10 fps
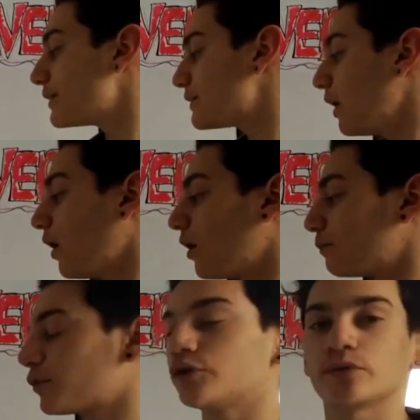is
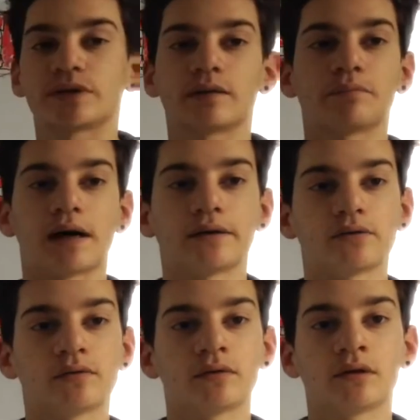producing bile.
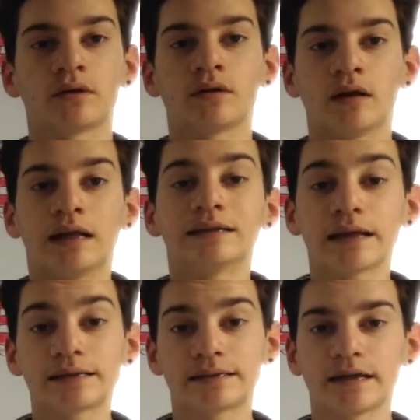
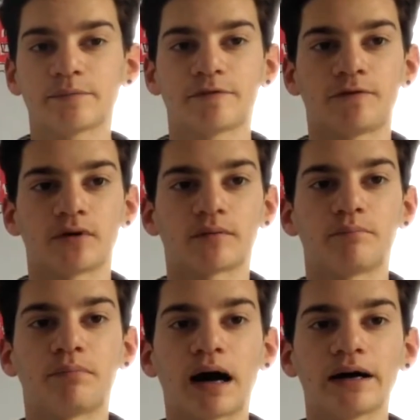Like stated before,
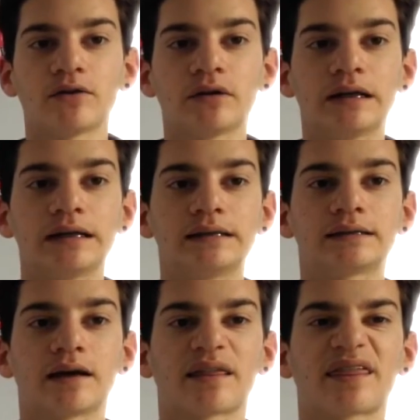bile
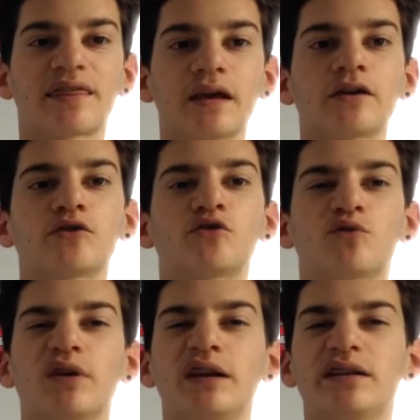is a thick
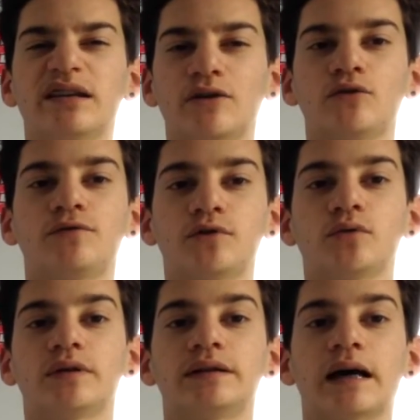green-yellow
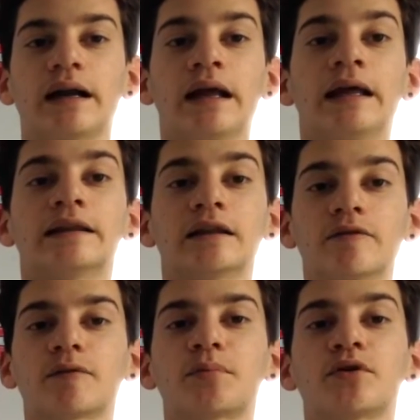fluid that the
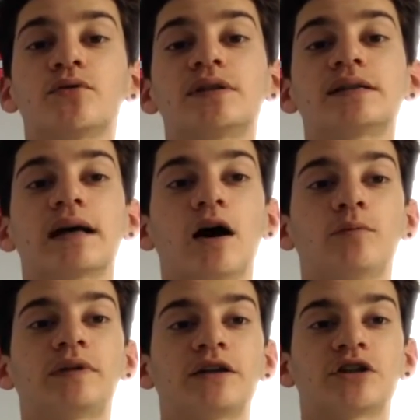liver produces to
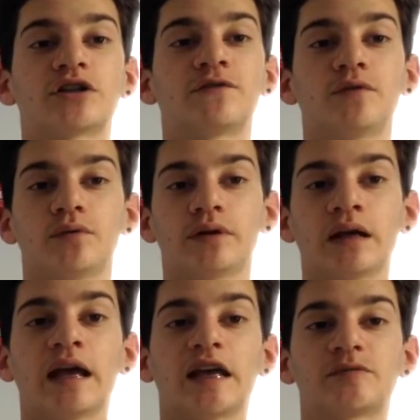help digest food,
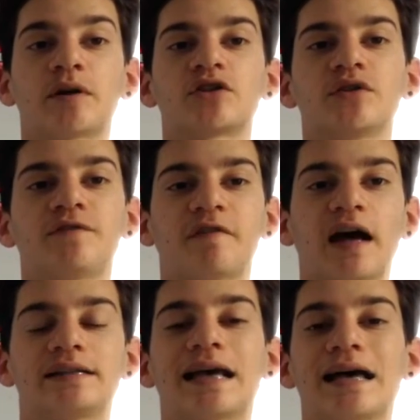especially
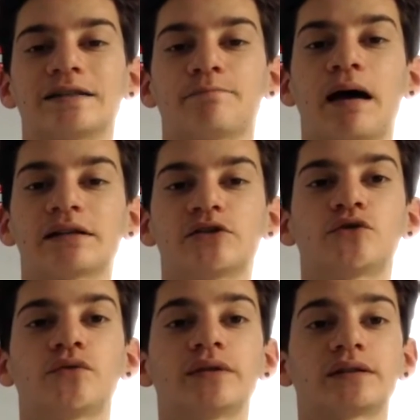fats, as it passes
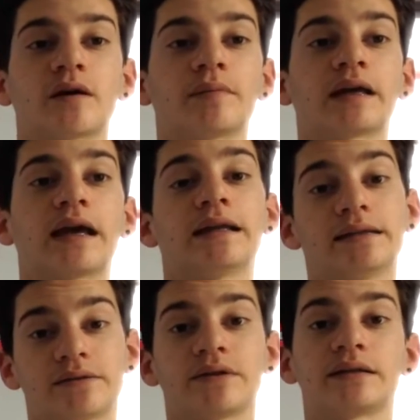through the stomach and
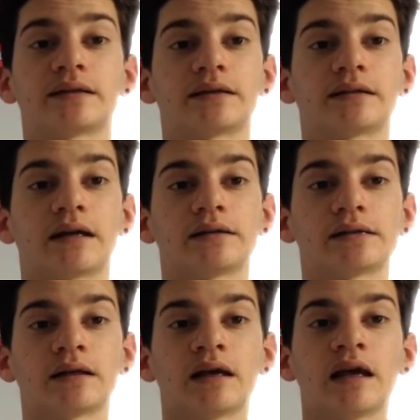into the intestines.